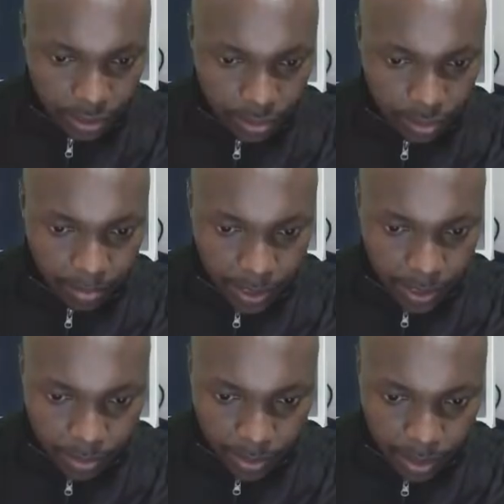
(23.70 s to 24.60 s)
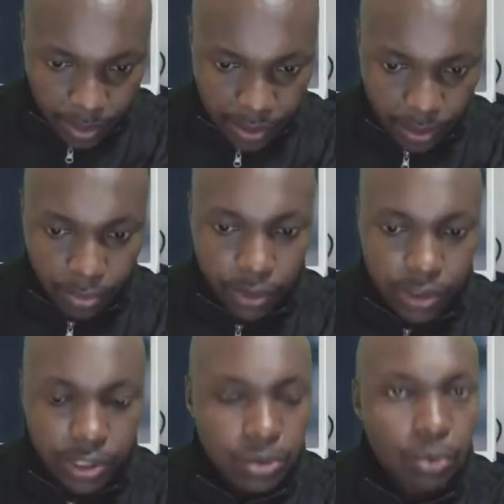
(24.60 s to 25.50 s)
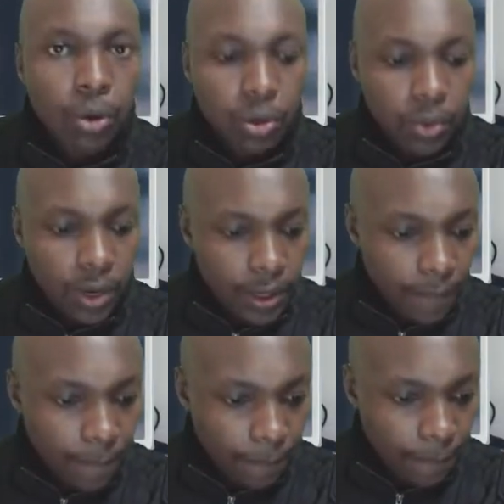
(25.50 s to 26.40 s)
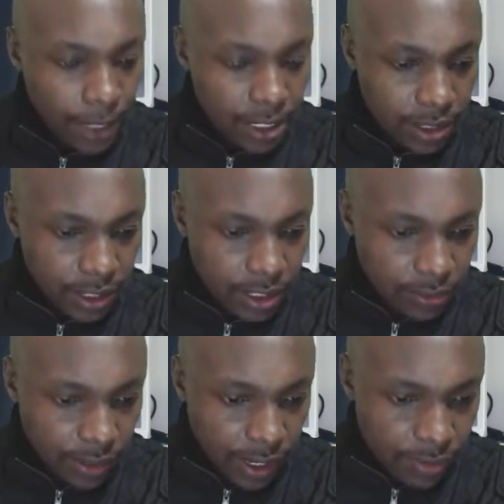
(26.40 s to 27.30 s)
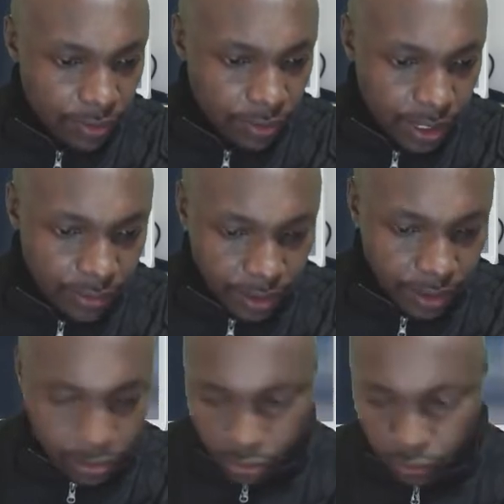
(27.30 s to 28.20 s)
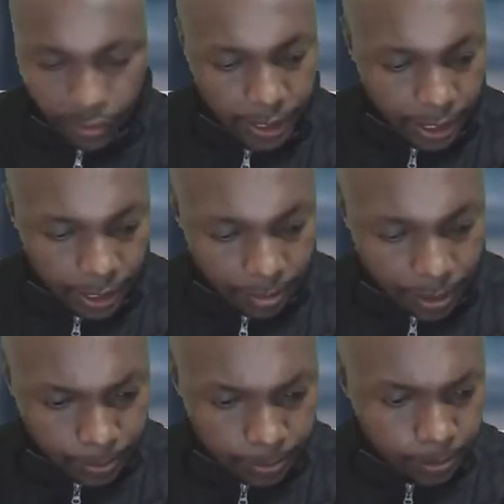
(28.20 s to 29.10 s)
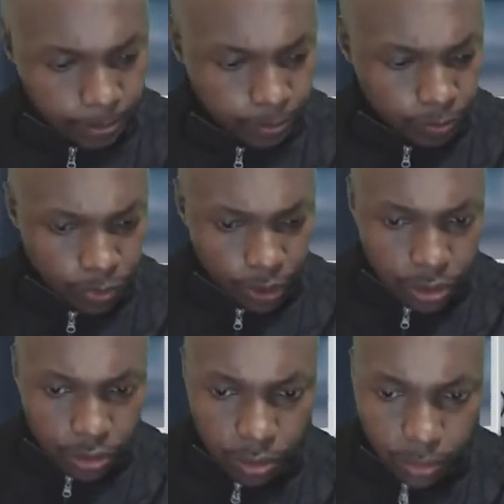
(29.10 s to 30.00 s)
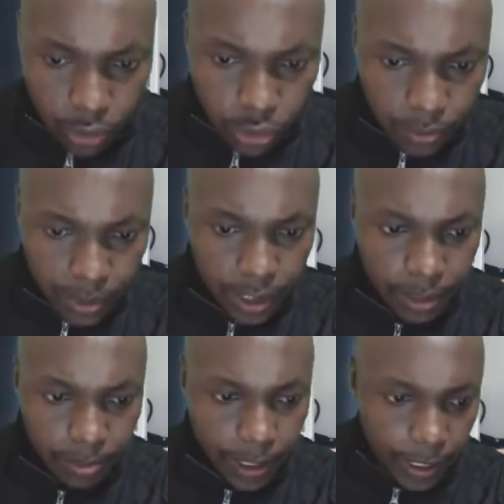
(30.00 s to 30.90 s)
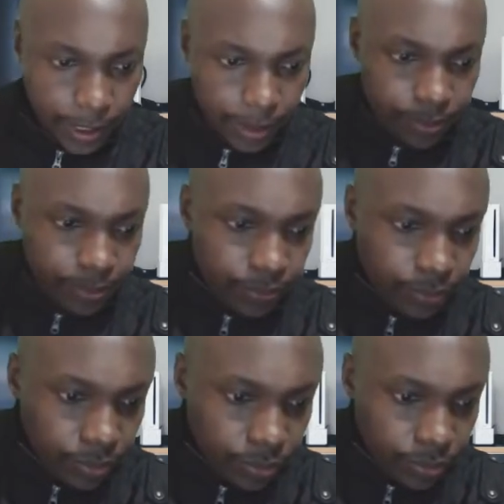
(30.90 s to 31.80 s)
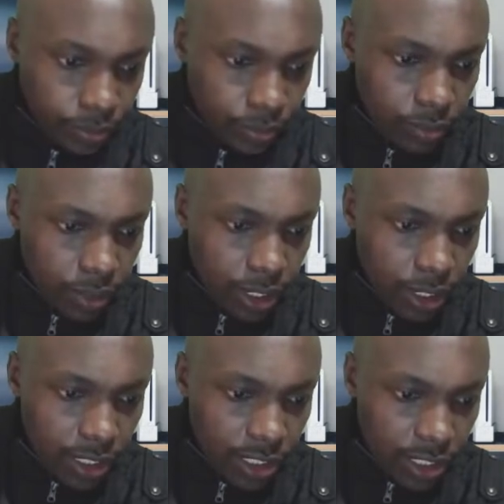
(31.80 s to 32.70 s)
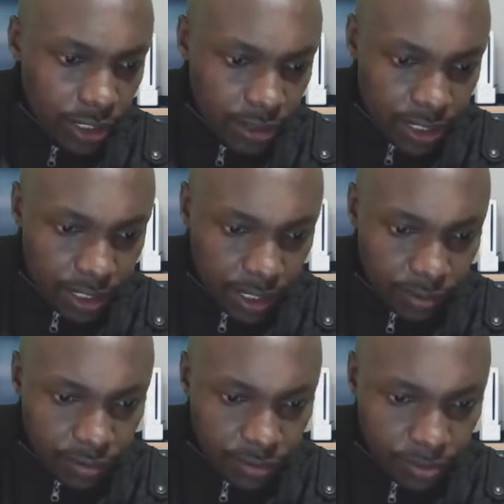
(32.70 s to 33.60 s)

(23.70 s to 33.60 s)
cubed plus bx at point 1, 1 is negative 5. Find the values of a and b. So I'm going to begin by sketching this curve.